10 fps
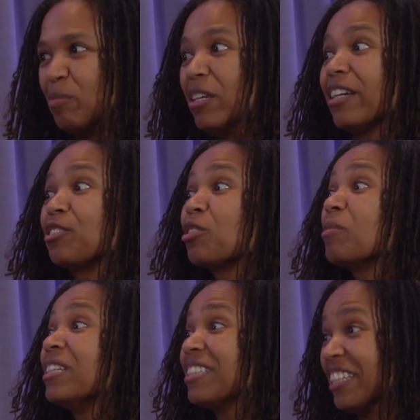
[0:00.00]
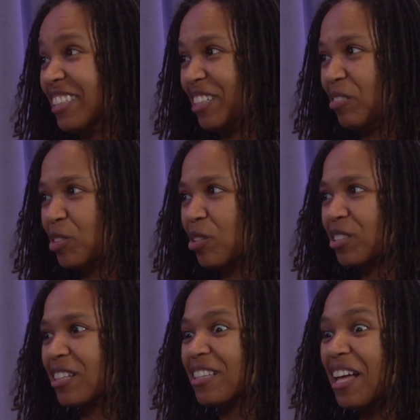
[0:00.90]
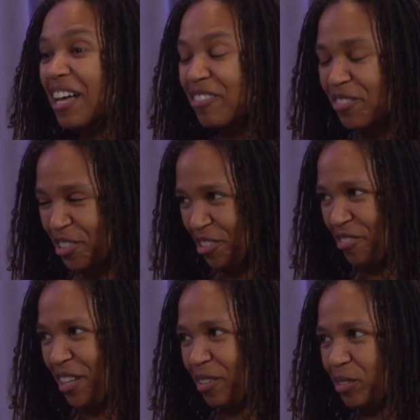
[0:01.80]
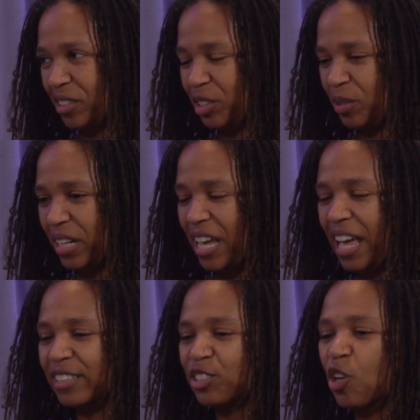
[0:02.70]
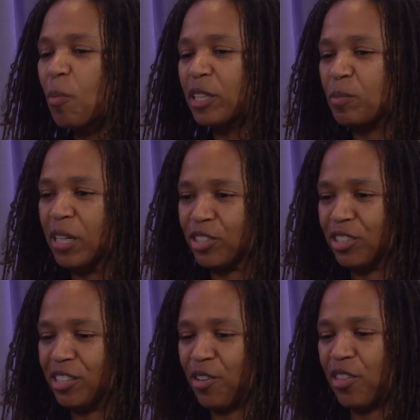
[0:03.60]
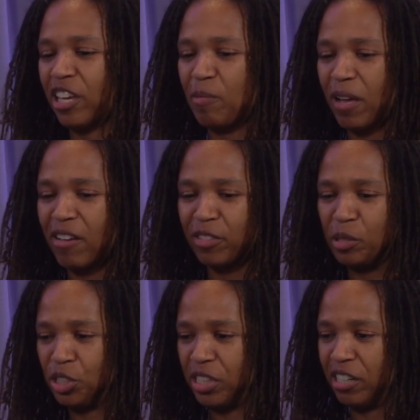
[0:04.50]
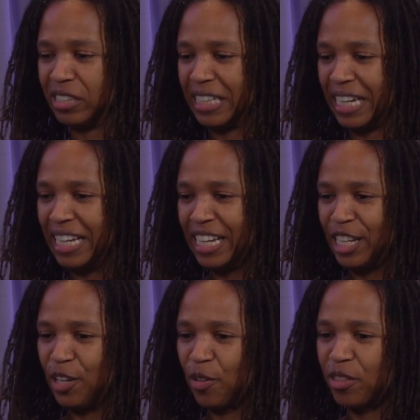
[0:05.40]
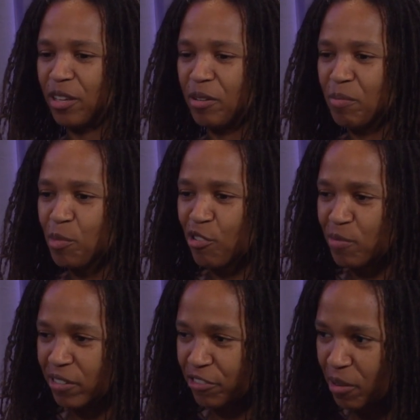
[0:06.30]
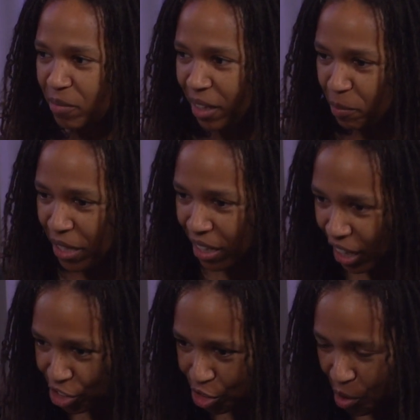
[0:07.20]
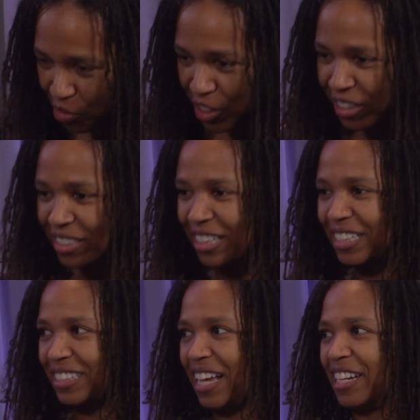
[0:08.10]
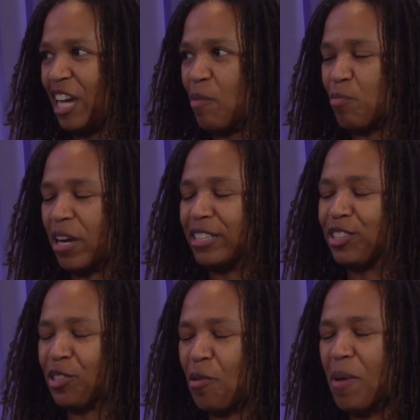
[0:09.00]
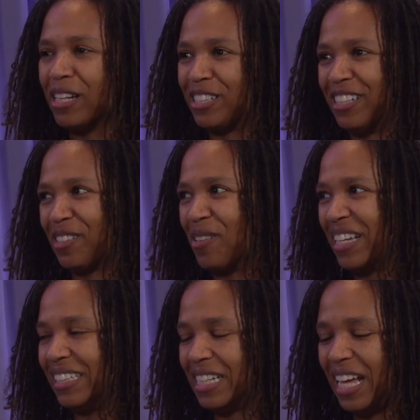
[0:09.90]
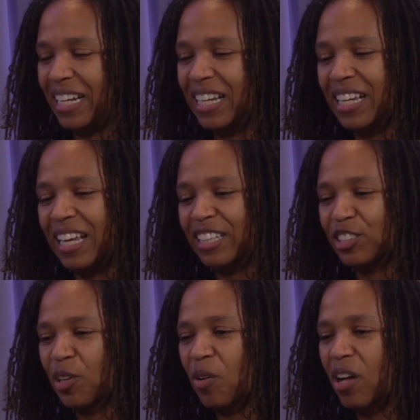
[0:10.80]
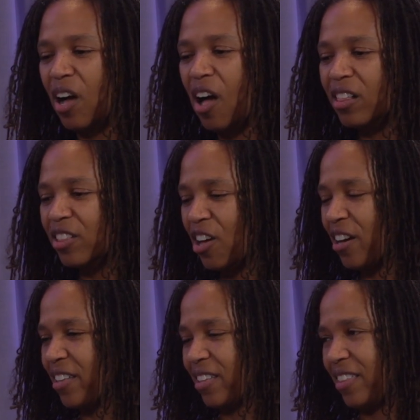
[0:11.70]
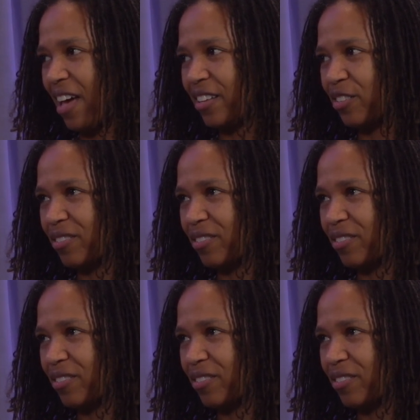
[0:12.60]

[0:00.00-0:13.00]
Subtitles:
to be extremely sensitive. So there's a lot of nerve that goes into it and so much muscle, thinking about evolutionarily, the movement from like being hunched over to like standing upright. So much is going into that. And so all along that,